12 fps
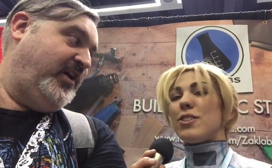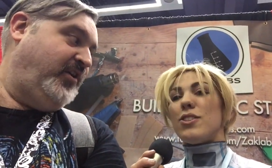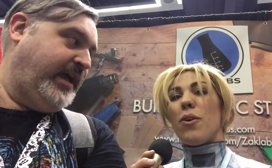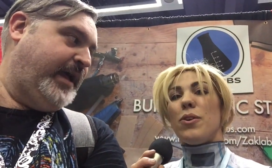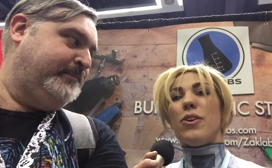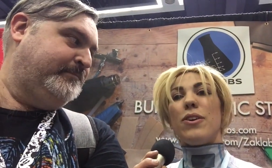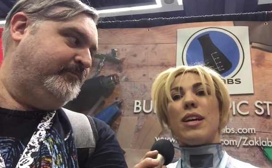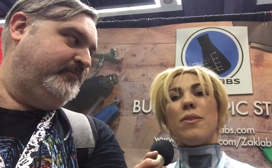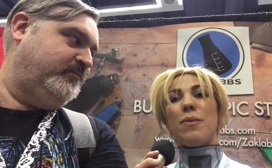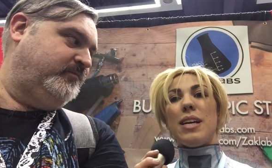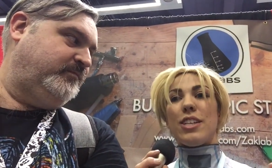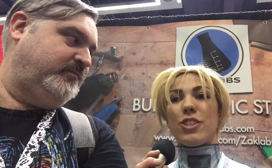Speaker 1: So okay. you can
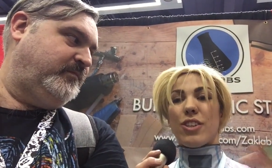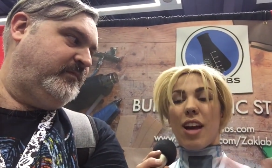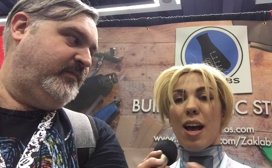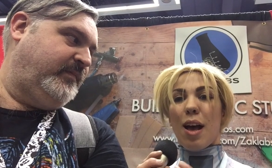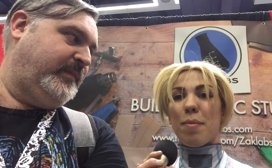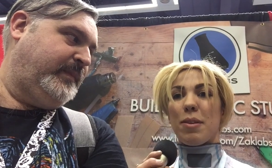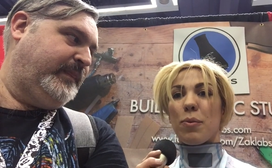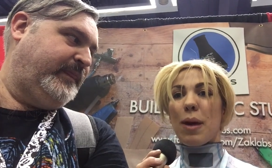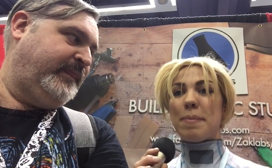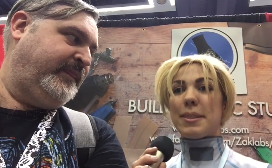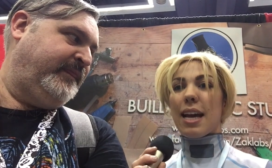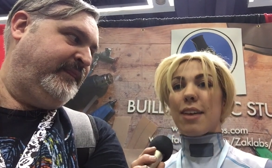reach um, the
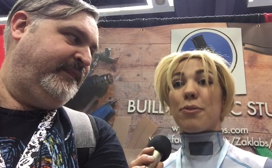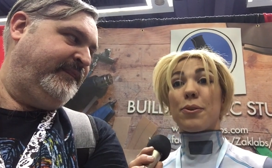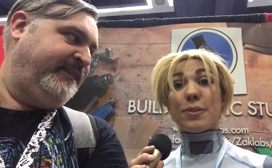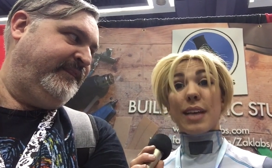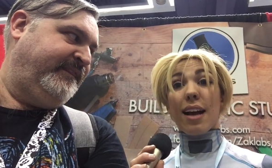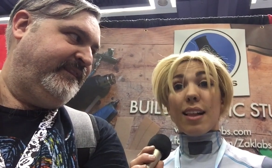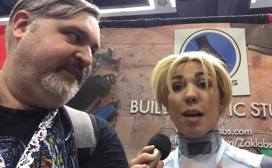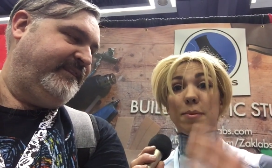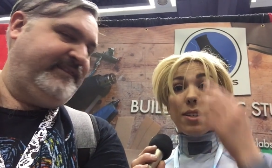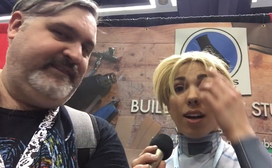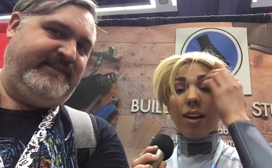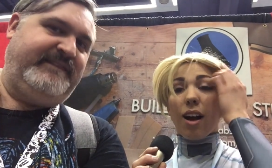website through
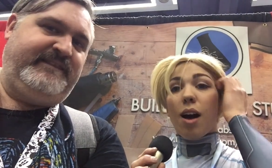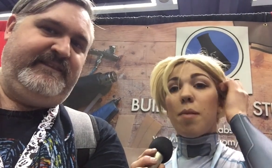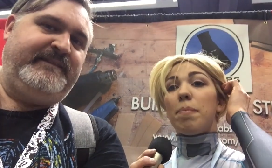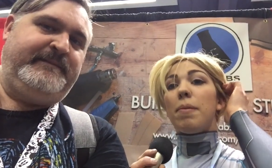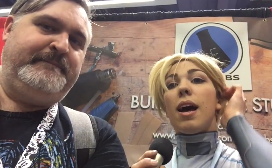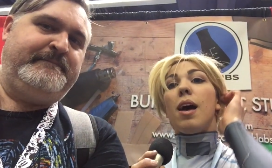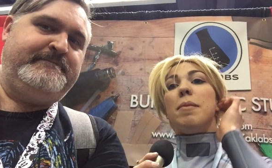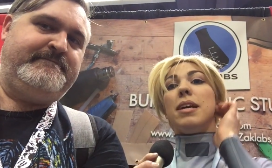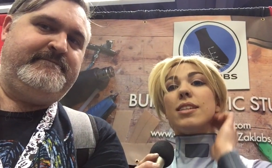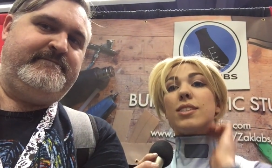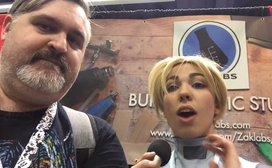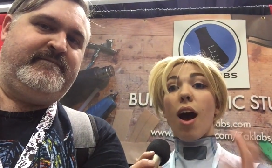zachlabs.com. Um, it
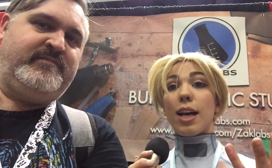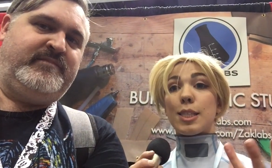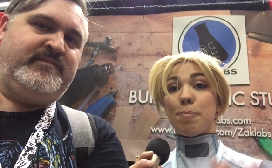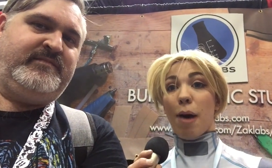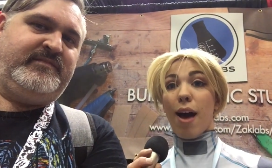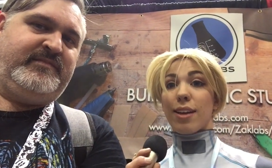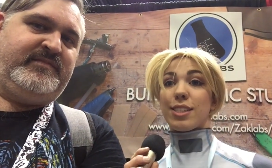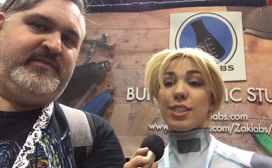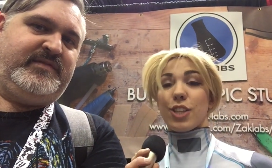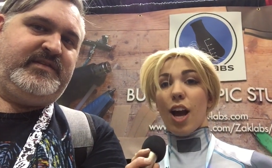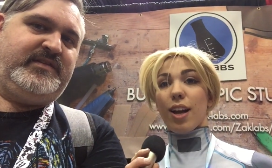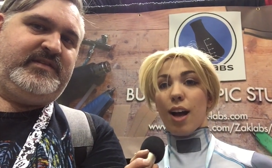is
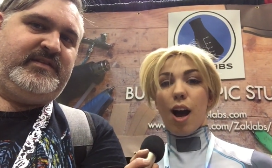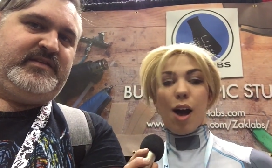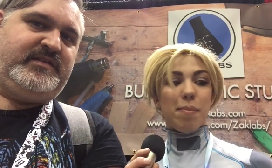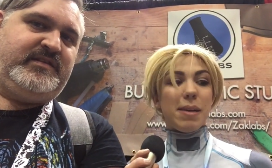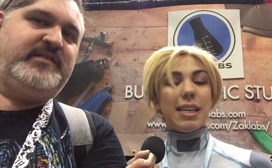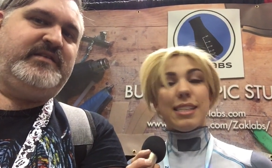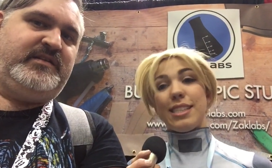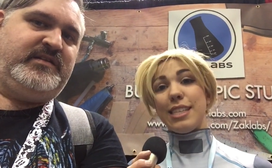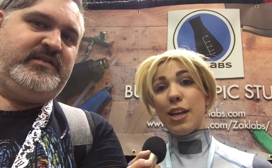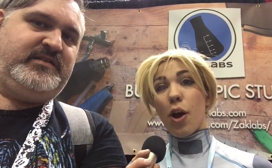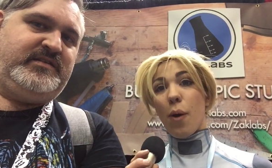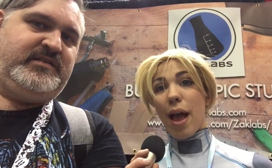cosbond.com,
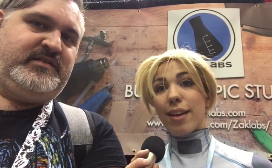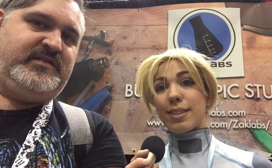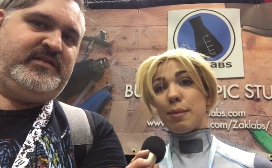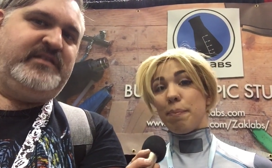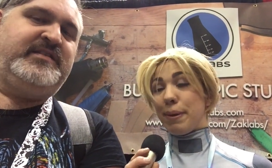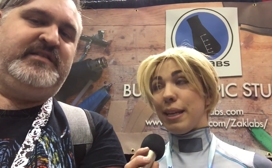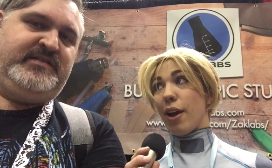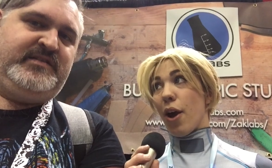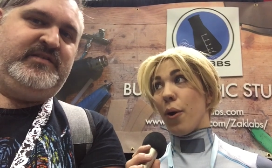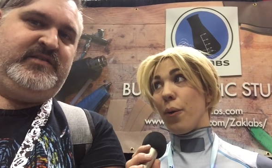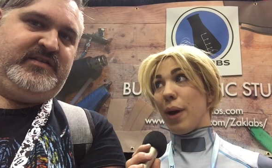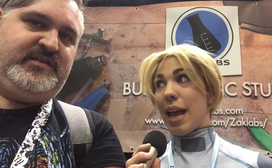C O S B
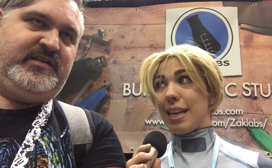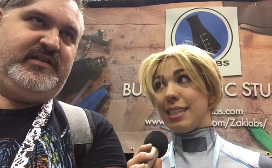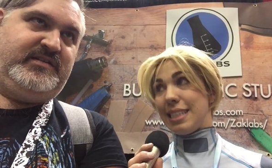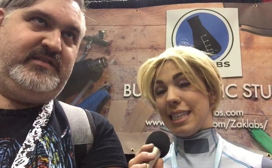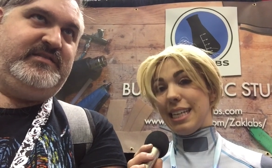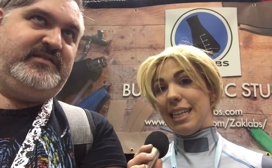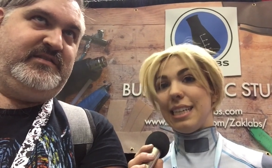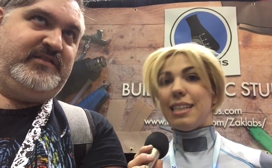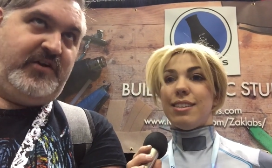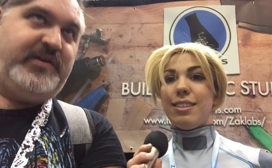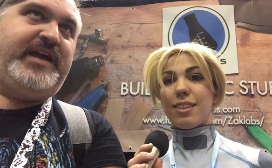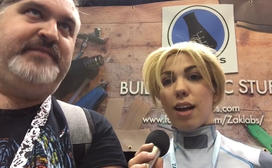O N D.
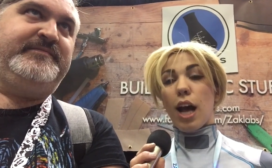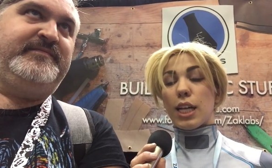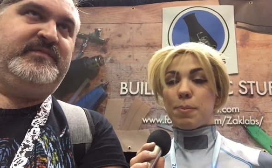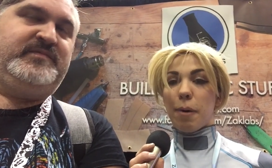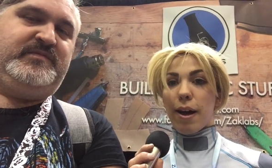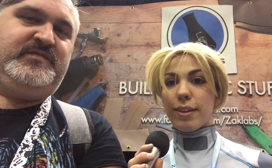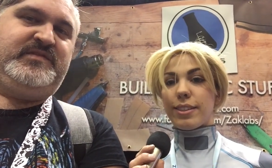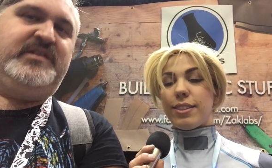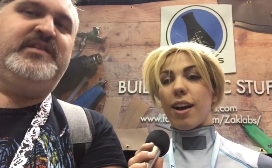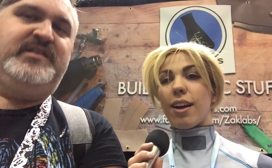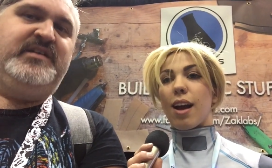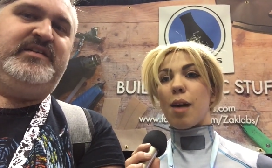Okay.
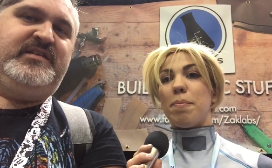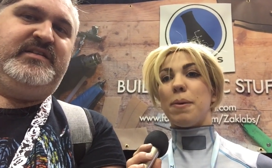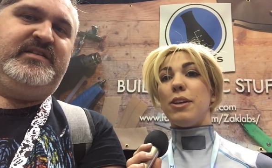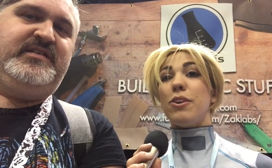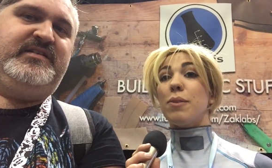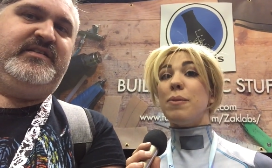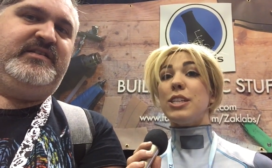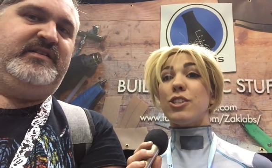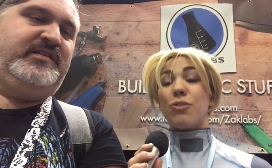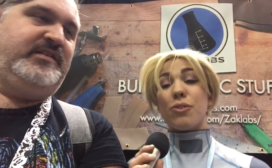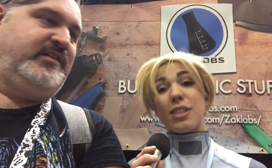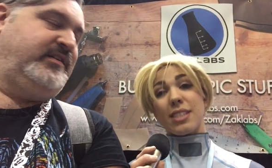Cosbond.com. But you can reach
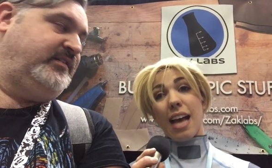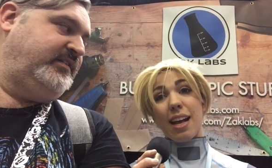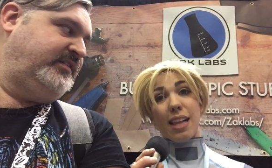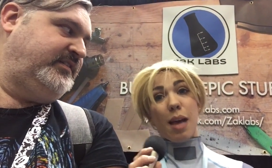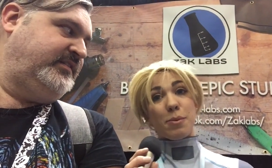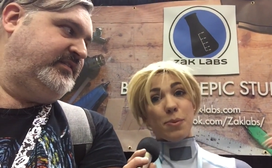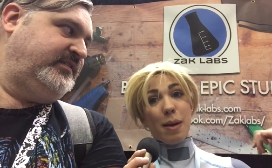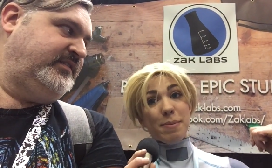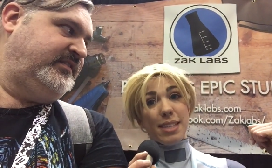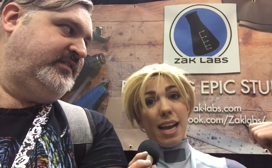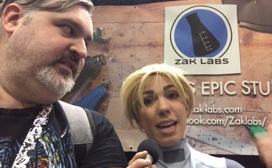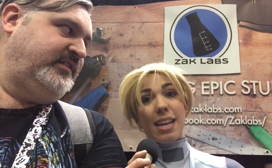it through the Zak Labs
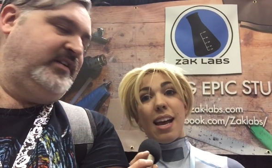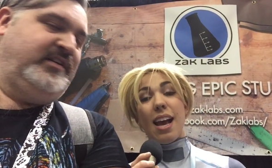website.